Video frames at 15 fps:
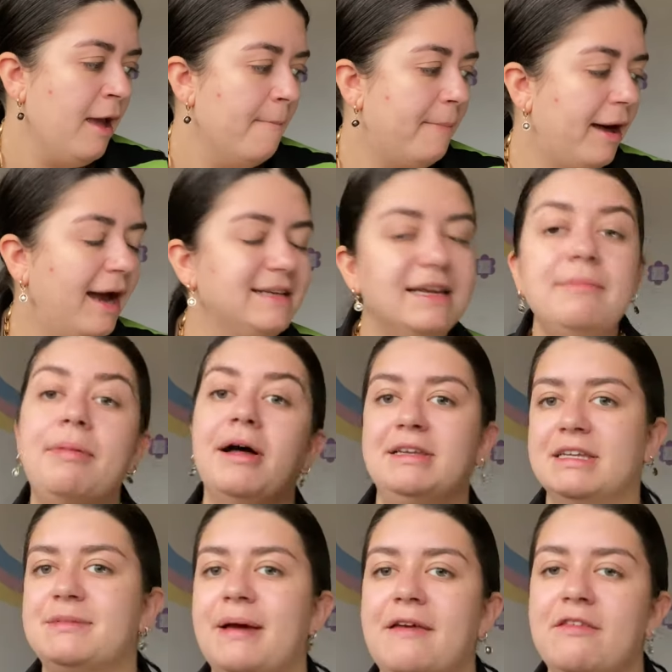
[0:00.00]
But I didn't
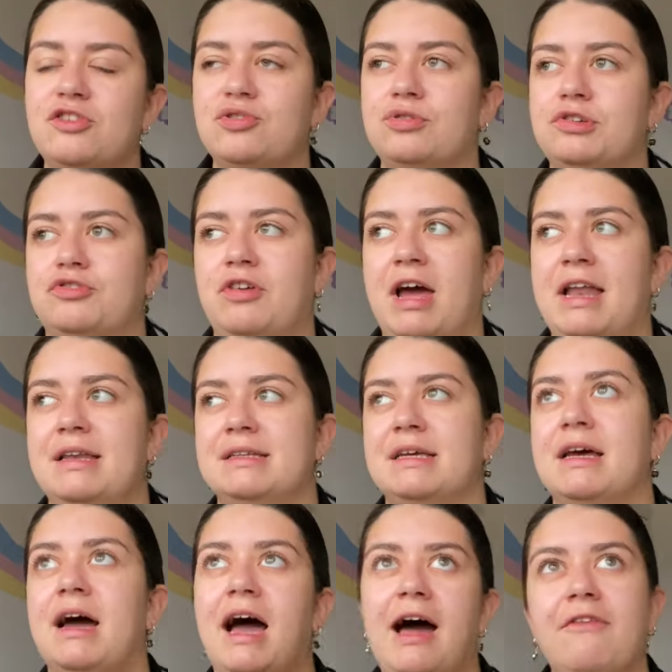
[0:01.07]
participate in the jorts trend.
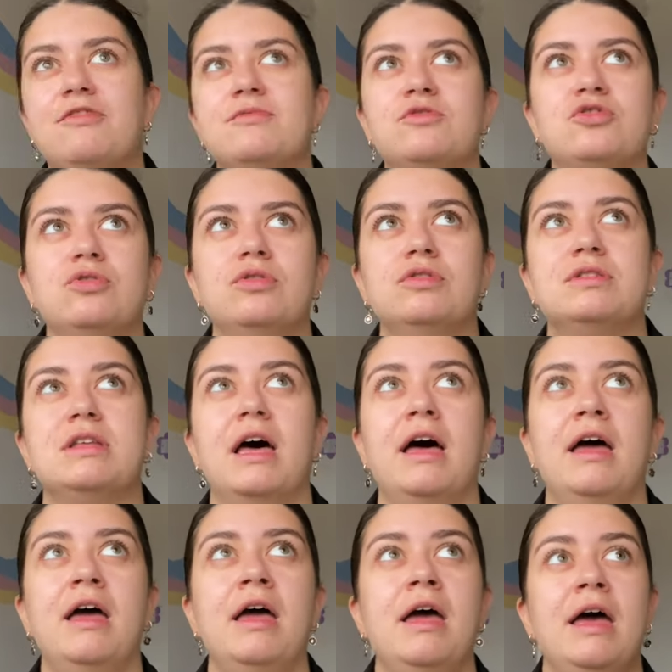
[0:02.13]
I have some shorts
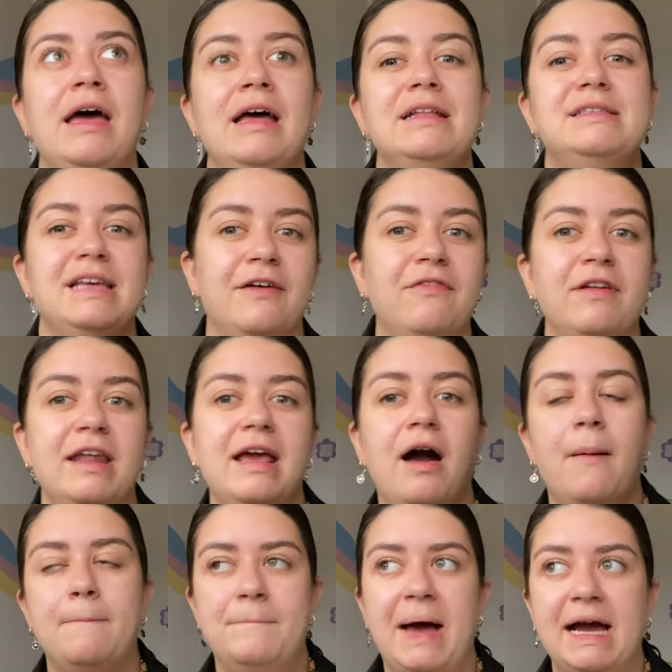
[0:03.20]
that definitely
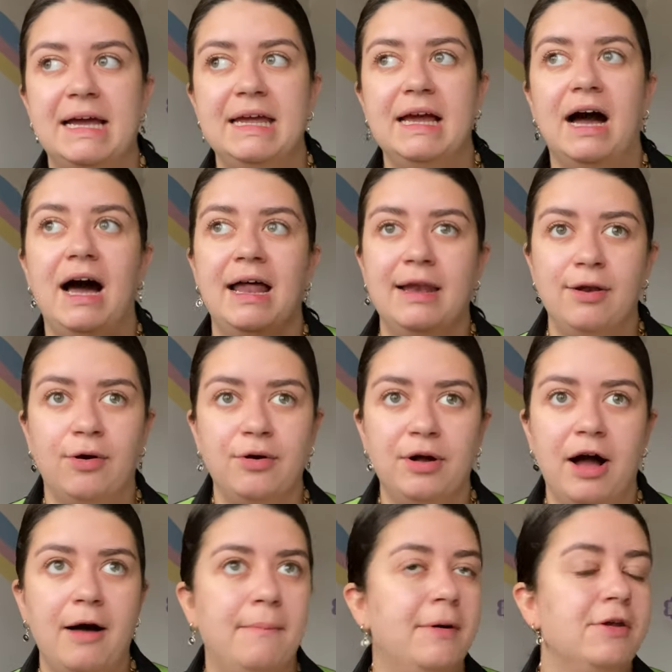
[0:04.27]
are baggier and
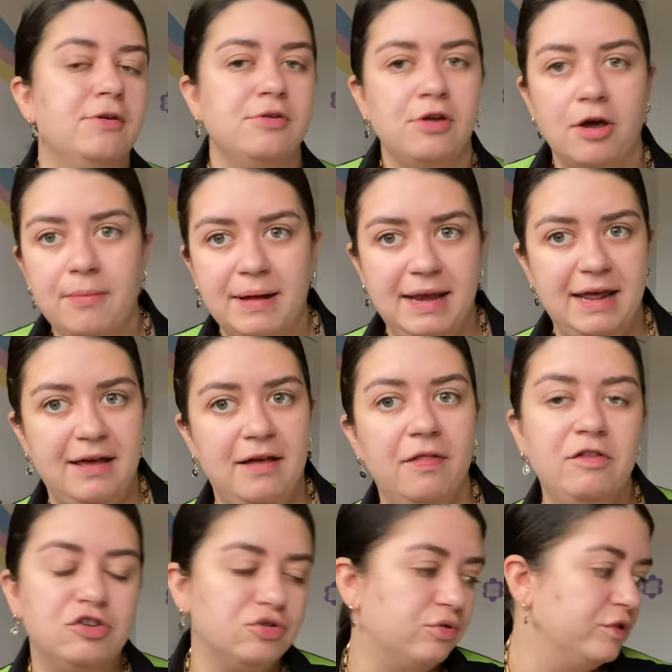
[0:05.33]
longer, but nowhere near
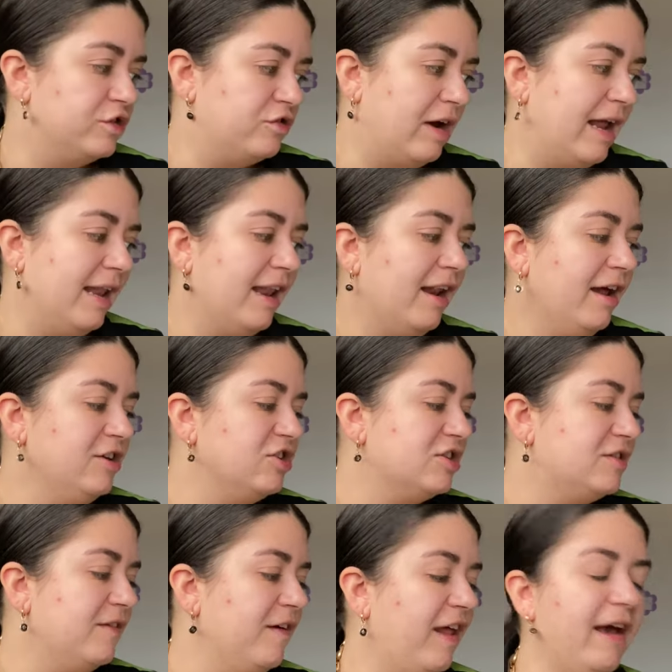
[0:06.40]
the jorts trend. And I just
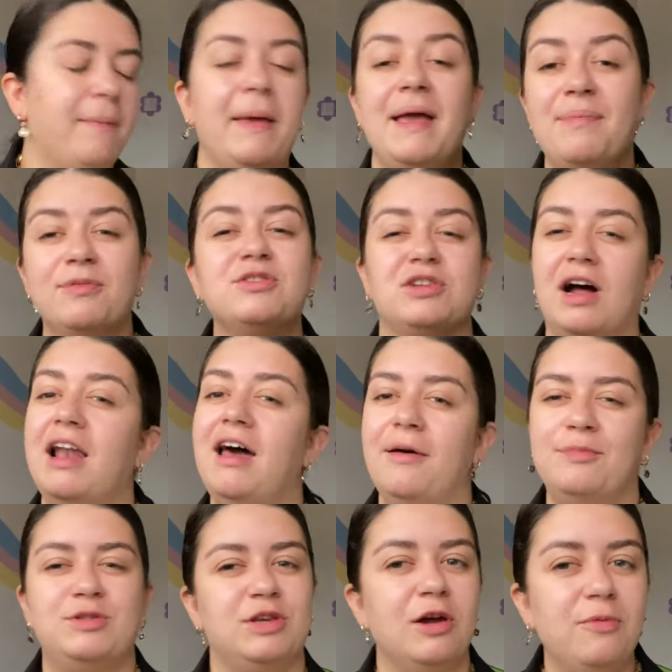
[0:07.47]
feel like people style it up
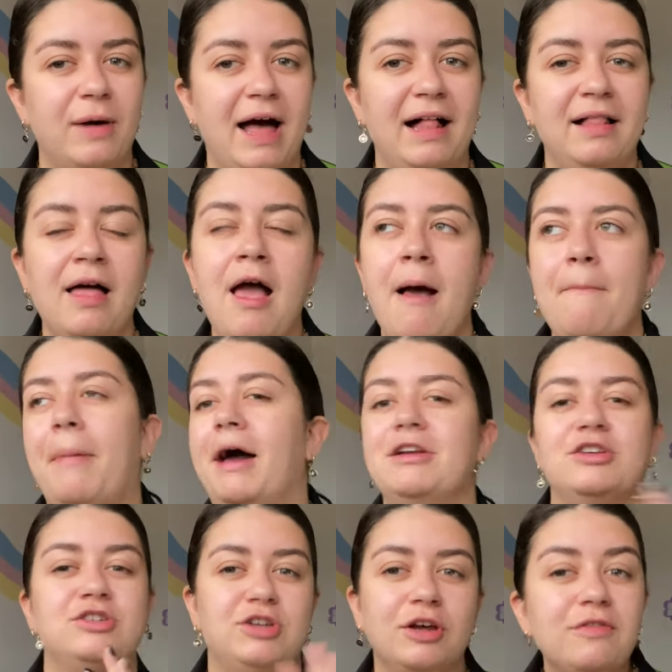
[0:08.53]
so well, but I
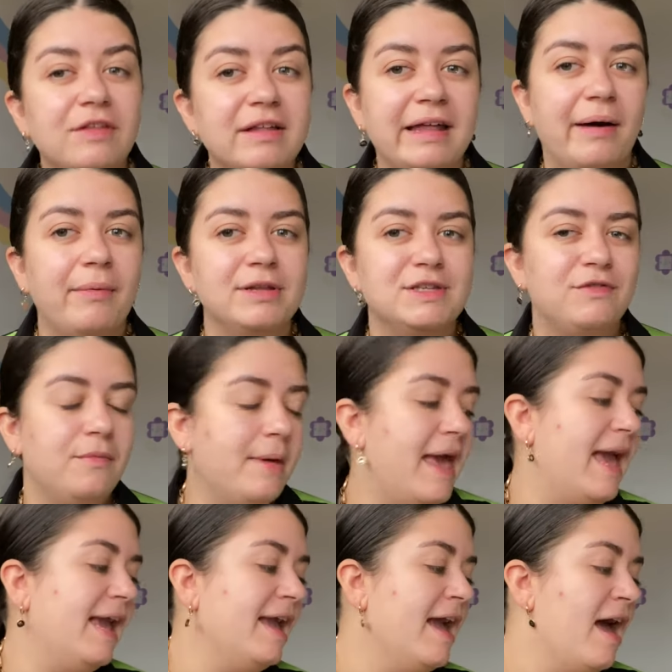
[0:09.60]
just don't think that one's for
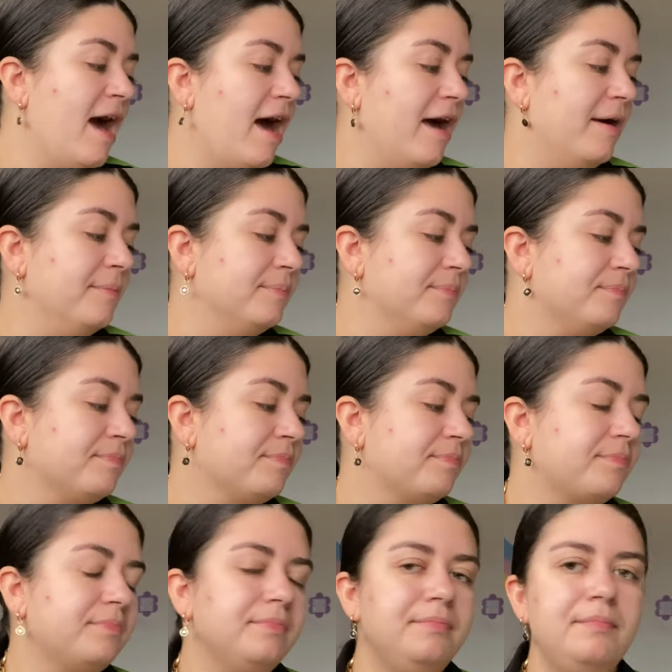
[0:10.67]
me.
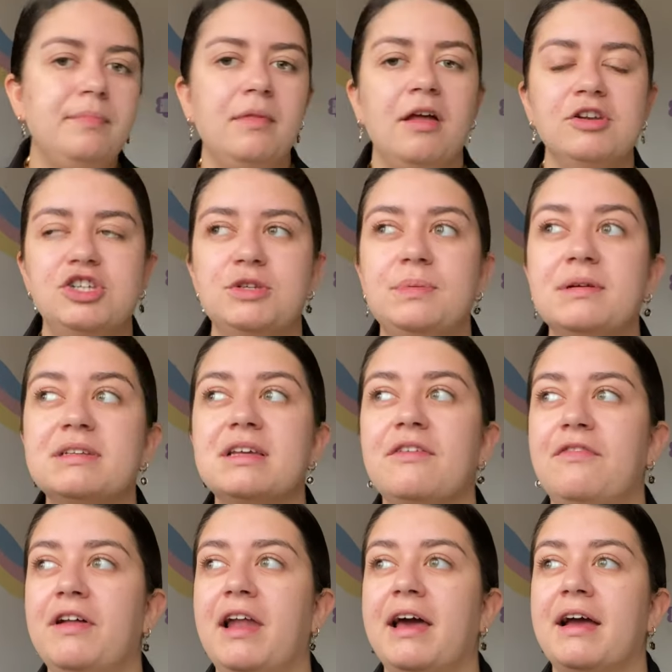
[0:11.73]
Just because I
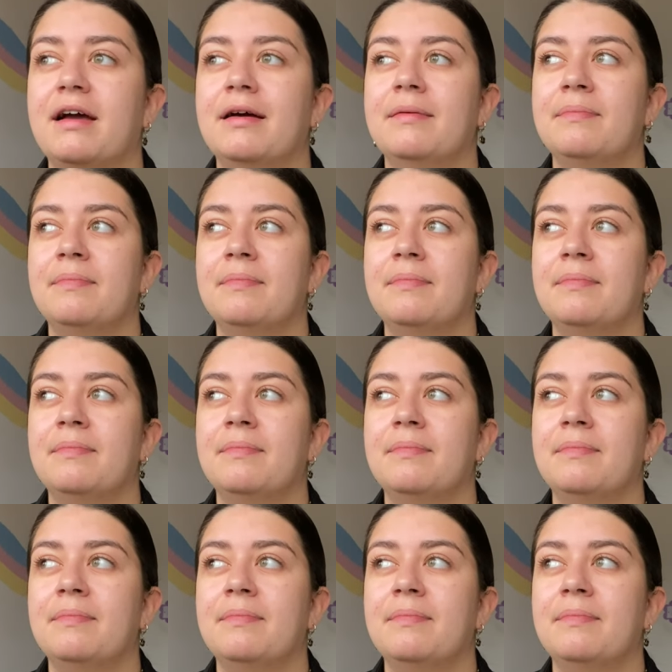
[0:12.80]
feel like